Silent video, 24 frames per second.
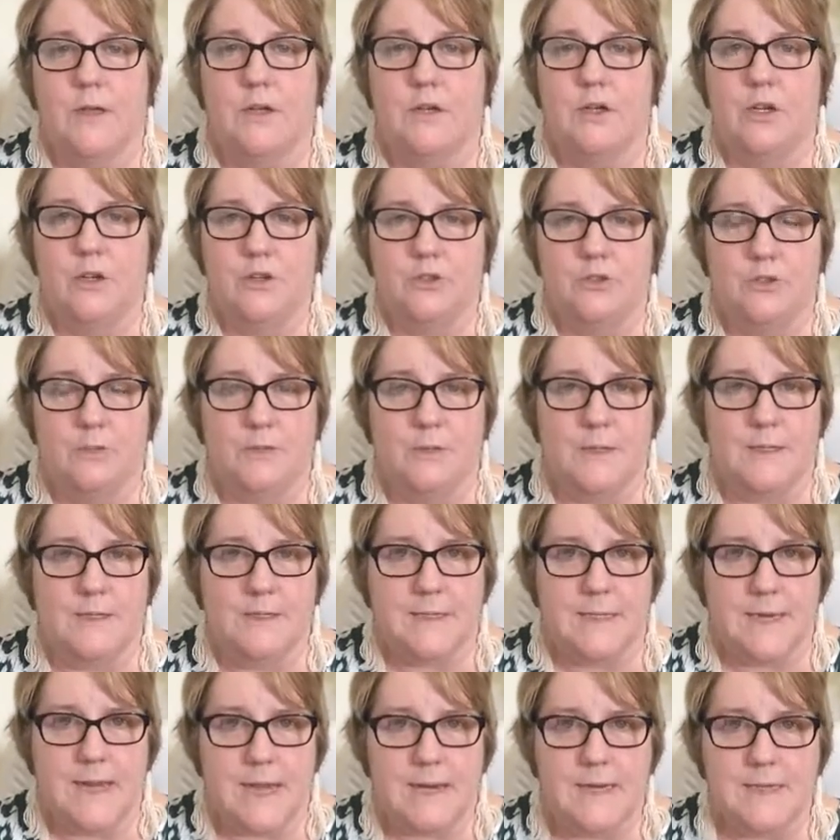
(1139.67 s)
neutral
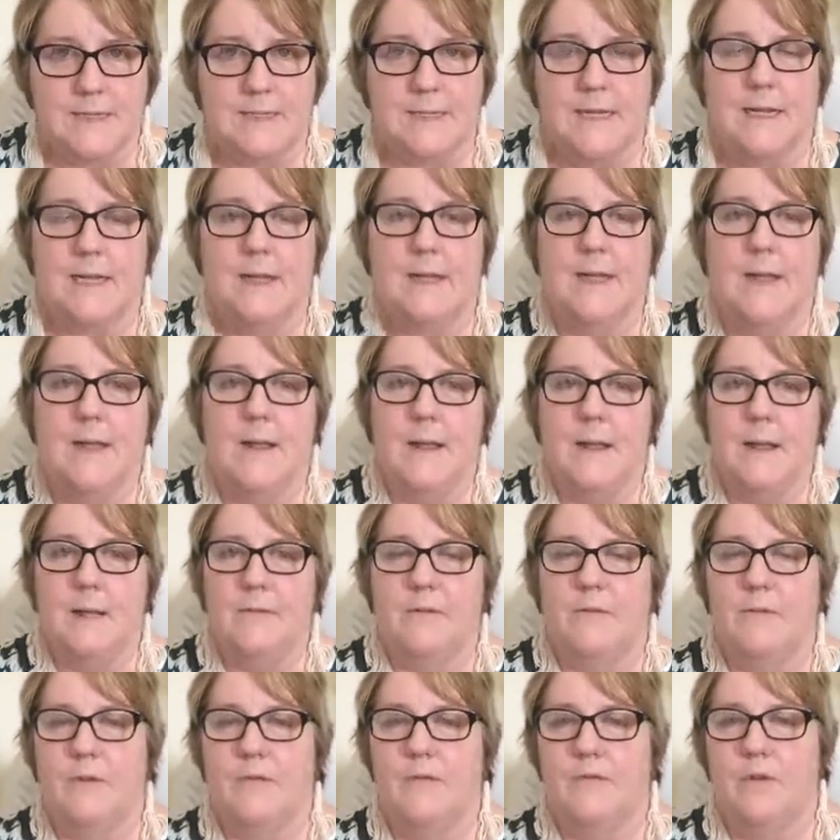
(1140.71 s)
personality
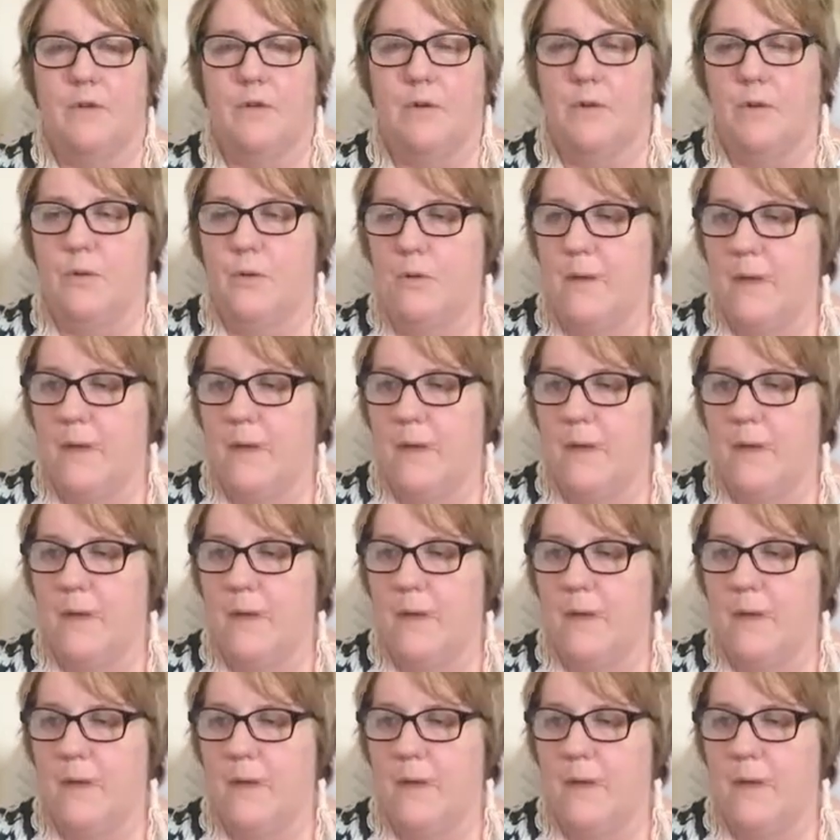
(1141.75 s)
through